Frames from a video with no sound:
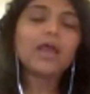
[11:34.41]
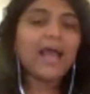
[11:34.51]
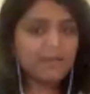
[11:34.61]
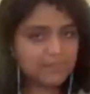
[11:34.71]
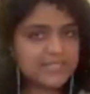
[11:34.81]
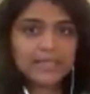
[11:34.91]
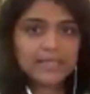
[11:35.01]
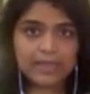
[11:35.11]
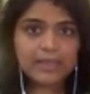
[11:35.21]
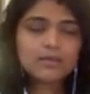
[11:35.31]
Having
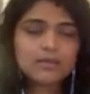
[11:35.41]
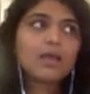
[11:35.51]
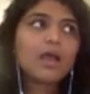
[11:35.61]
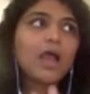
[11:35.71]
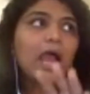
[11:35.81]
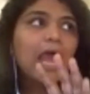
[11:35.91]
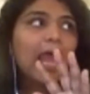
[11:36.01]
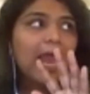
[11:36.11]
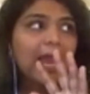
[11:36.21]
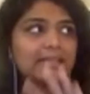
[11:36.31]
said that,
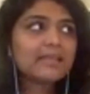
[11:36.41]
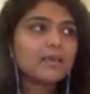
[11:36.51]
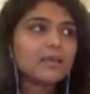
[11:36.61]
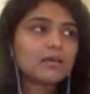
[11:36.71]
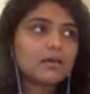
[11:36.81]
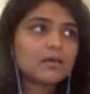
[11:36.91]
I think